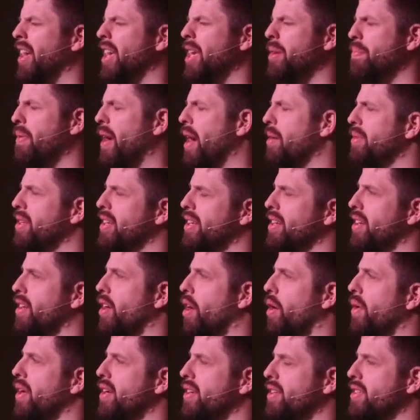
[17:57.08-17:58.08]
He probably didn't
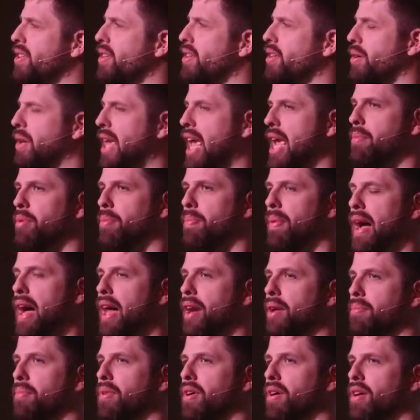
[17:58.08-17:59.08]
know it until it came
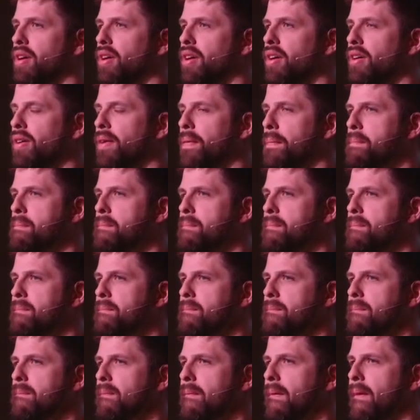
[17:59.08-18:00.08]
upon him.
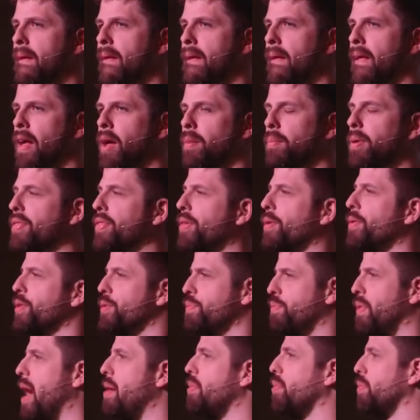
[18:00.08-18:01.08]
But there
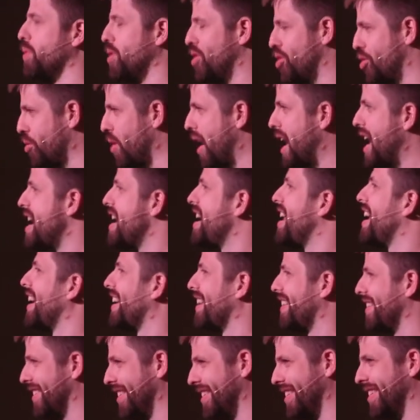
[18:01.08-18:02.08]
was probably
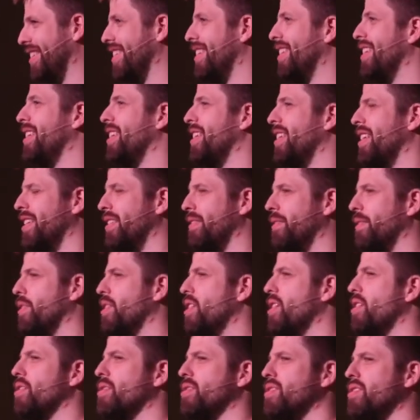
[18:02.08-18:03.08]
training
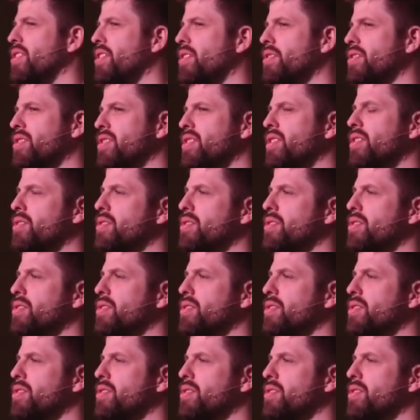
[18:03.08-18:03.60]
for years and years and